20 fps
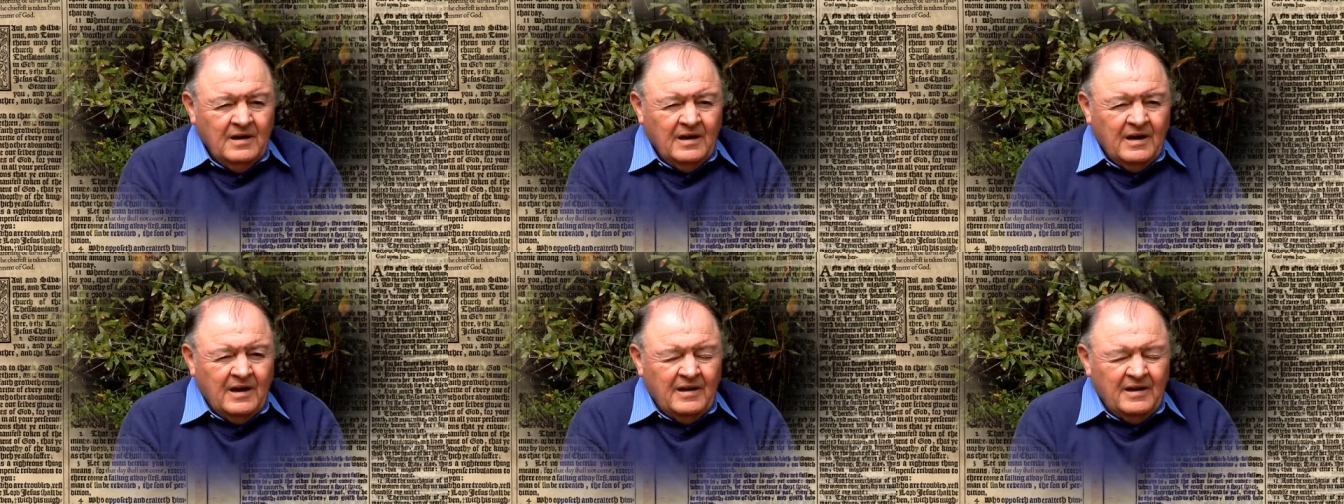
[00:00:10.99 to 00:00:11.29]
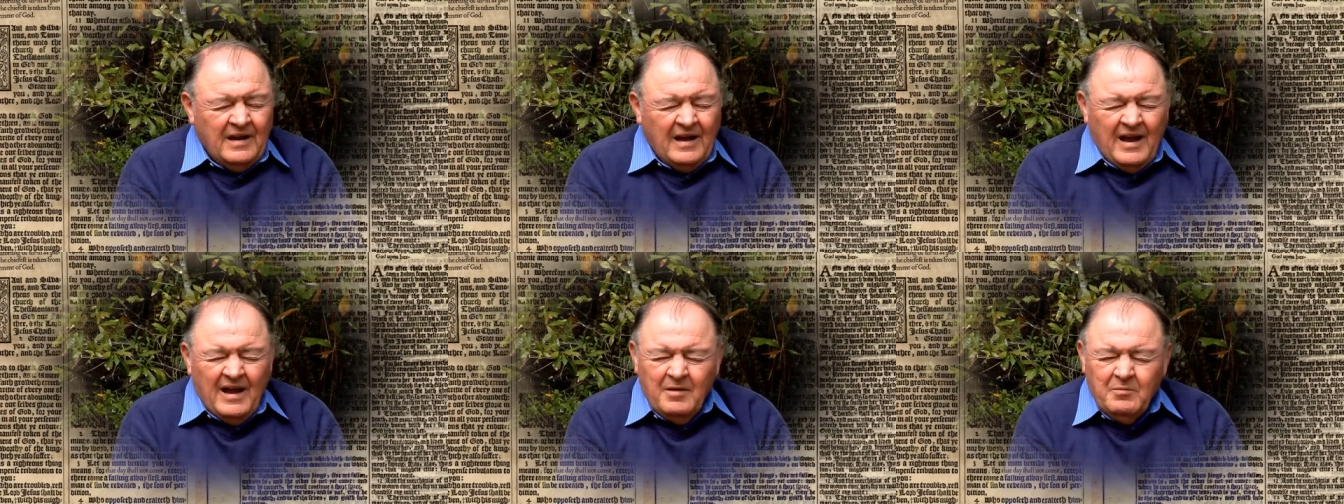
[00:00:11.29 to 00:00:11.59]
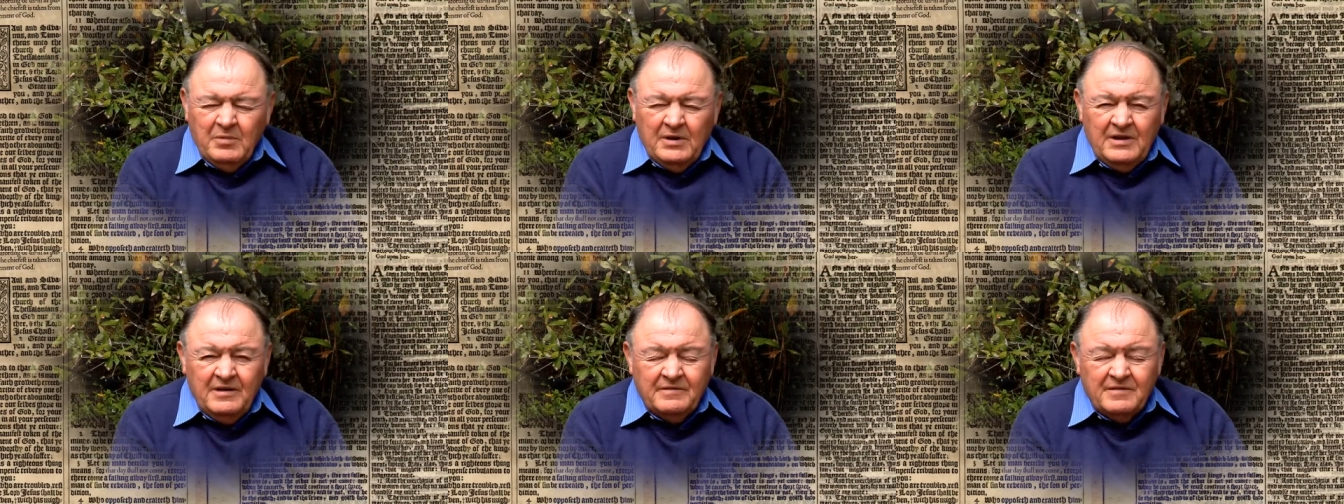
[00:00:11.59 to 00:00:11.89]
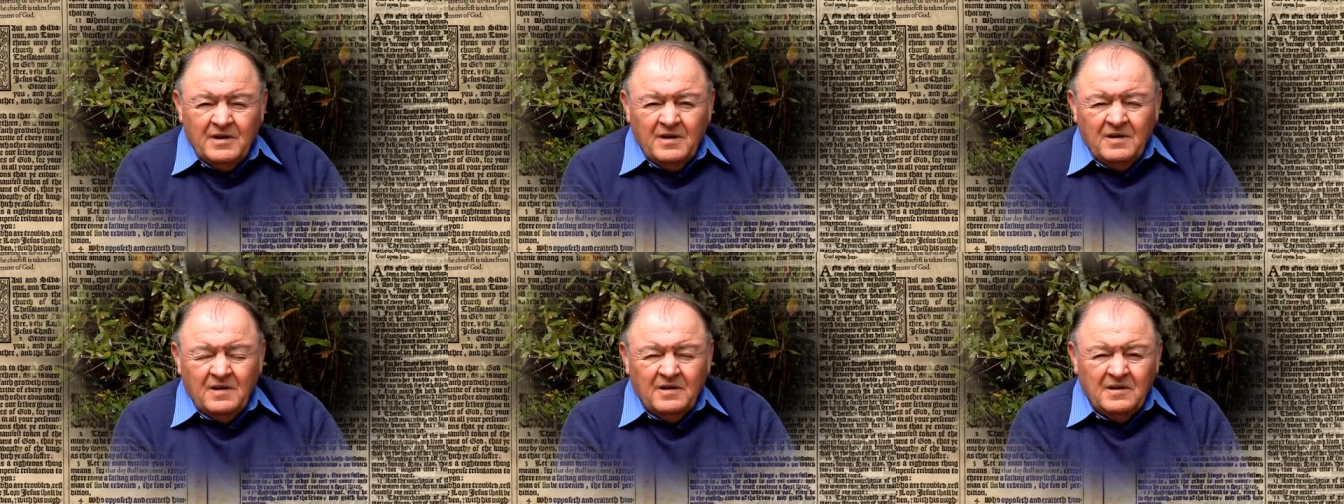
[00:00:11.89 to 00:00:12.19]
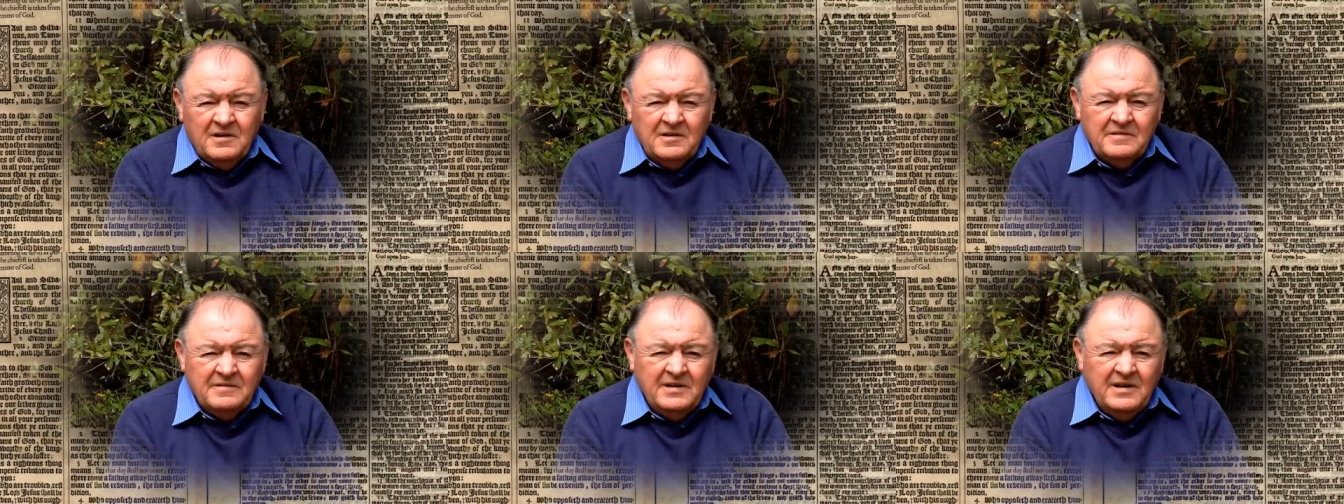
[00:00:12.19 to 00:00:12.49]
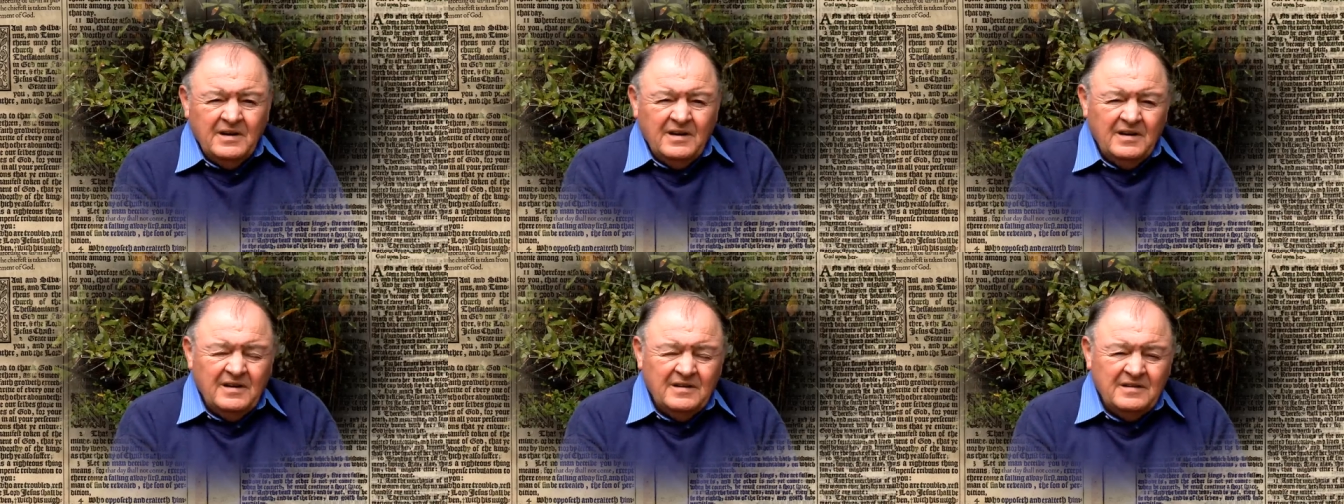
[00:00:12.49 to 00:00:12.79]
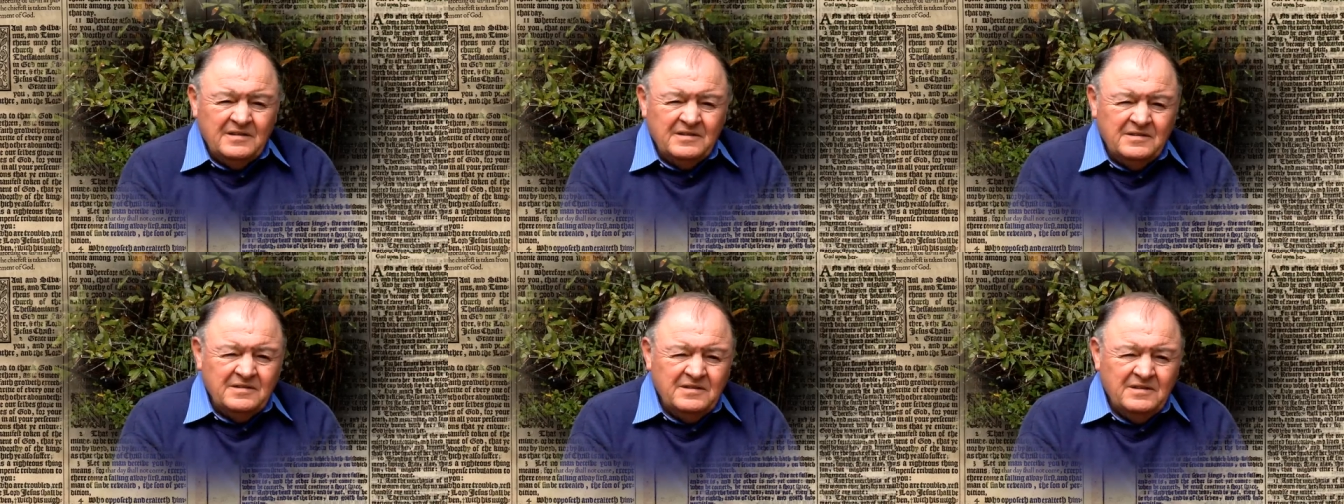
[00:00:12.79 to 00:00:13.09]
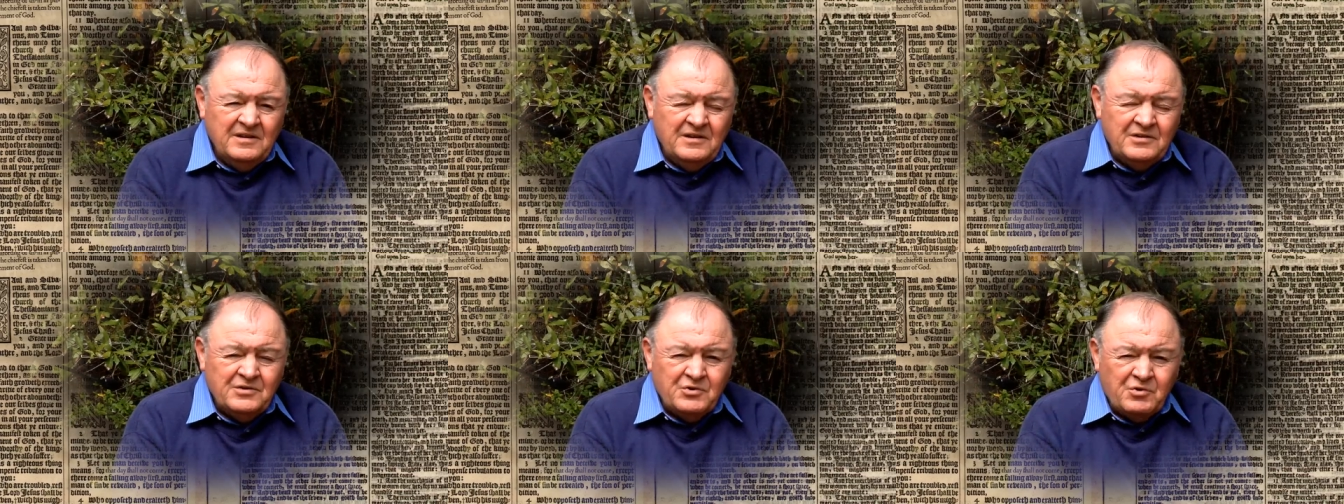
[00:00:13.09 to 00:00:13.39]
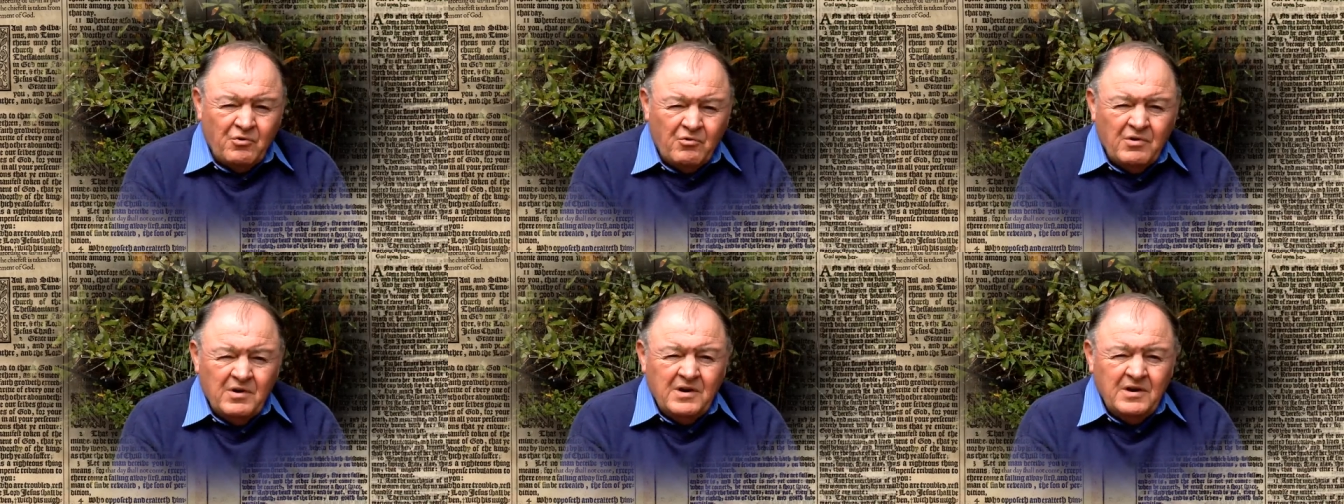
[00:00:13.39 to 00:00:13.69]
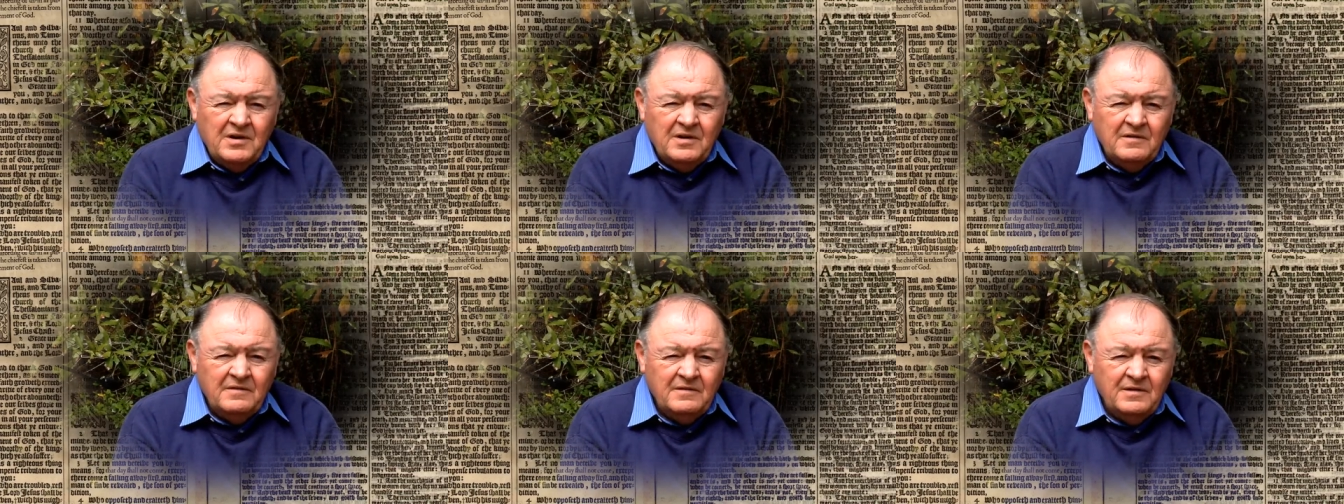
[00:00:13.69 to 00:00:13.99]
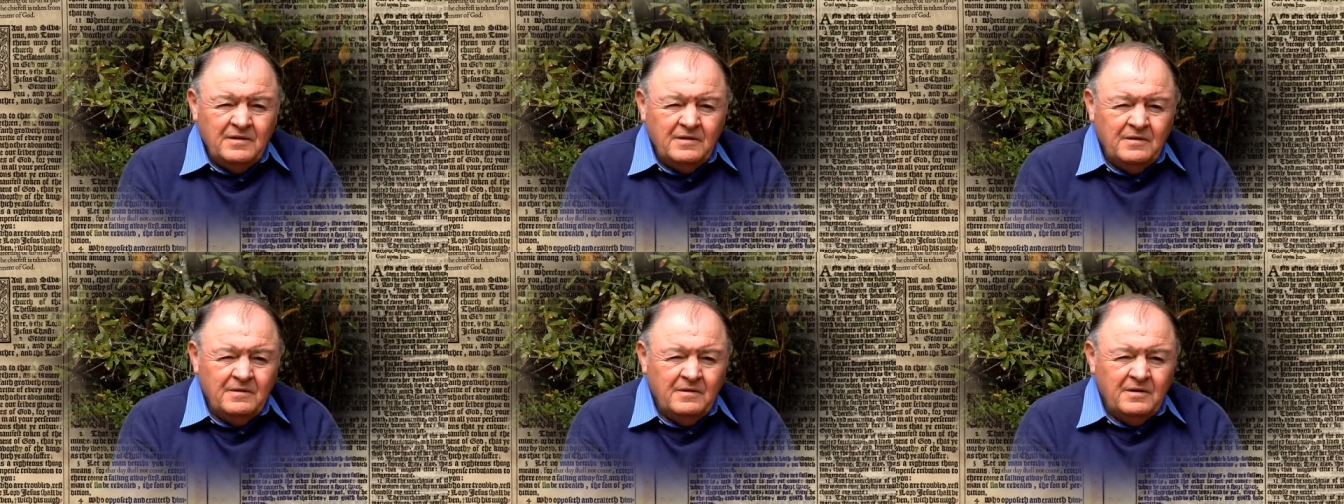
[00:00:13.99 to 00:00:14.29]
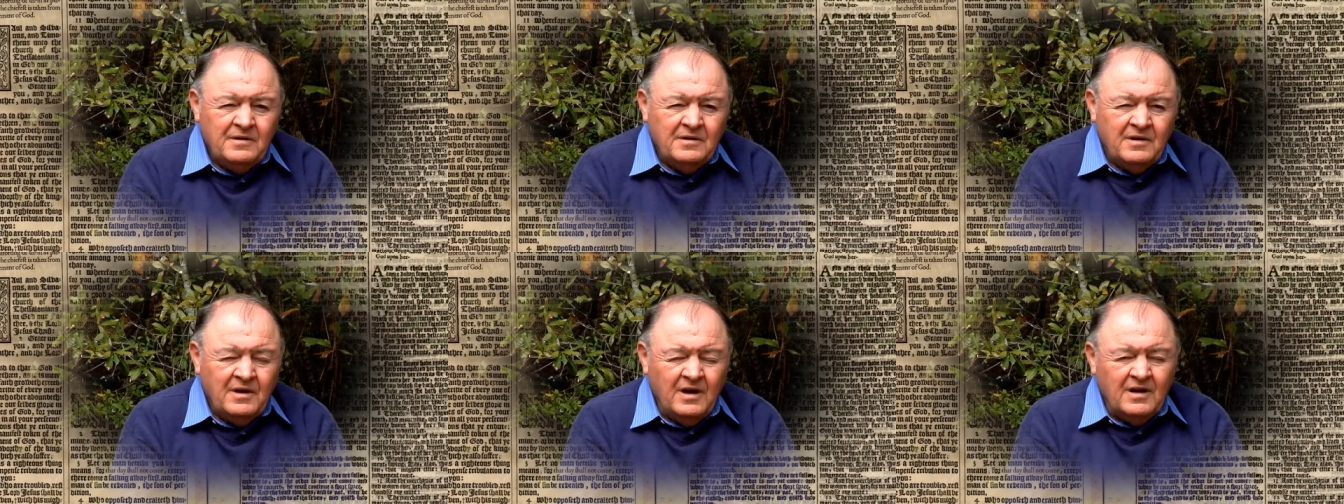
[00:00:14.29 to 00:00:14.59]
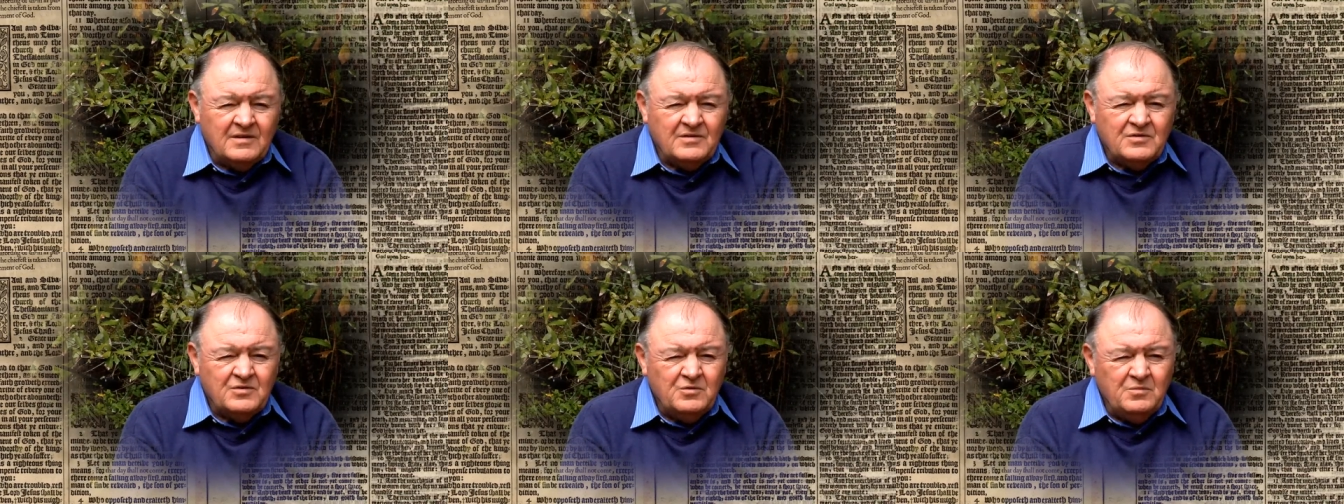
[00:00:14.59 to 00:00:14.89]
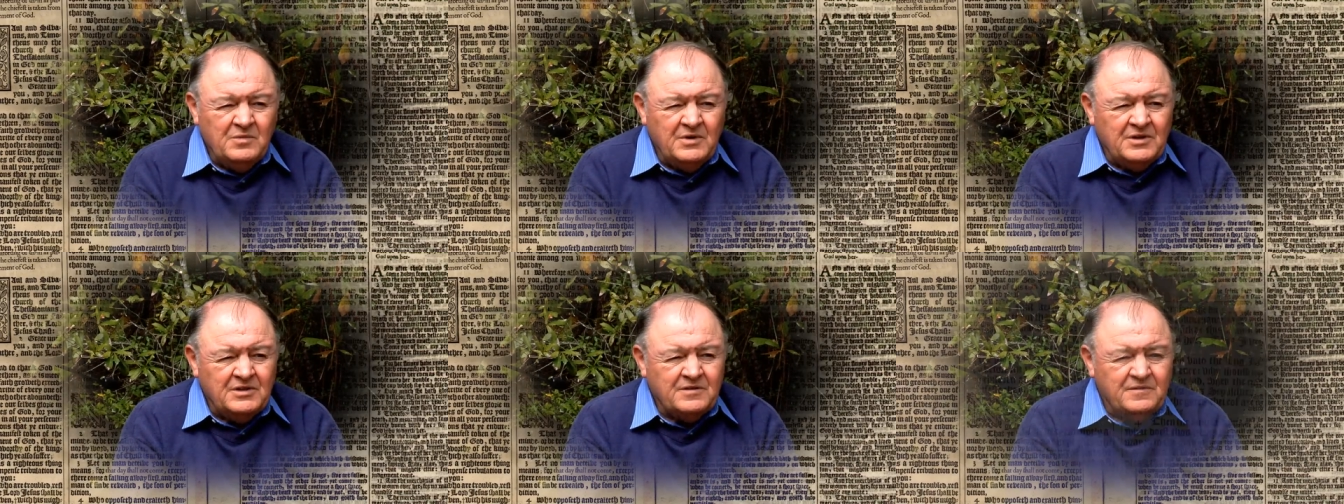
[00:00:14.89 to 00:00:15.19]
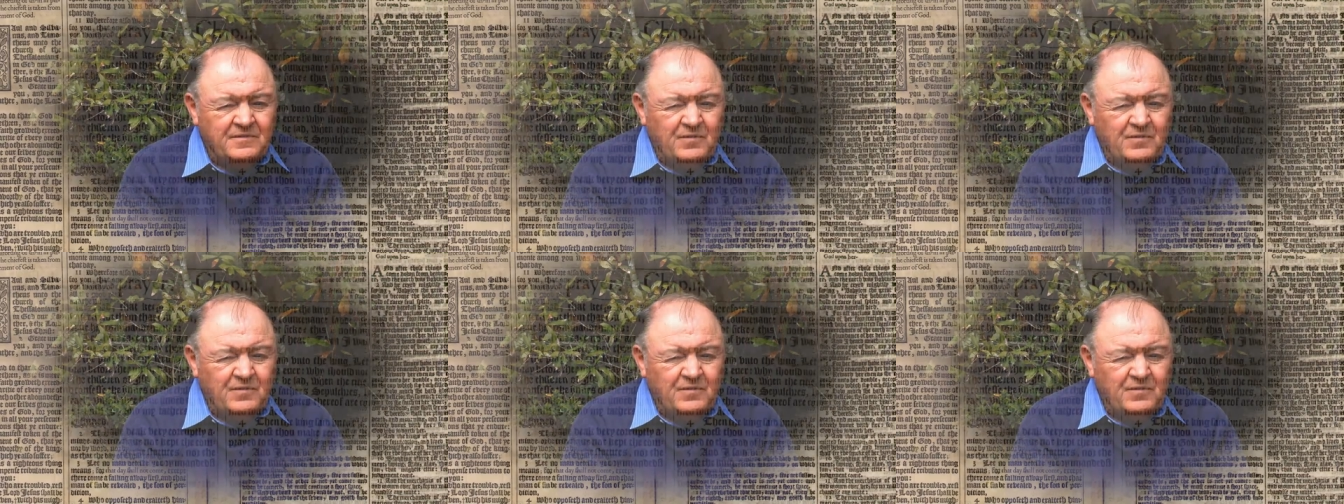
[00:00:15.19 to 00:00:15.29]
I believe the heart of God is grieved, not so much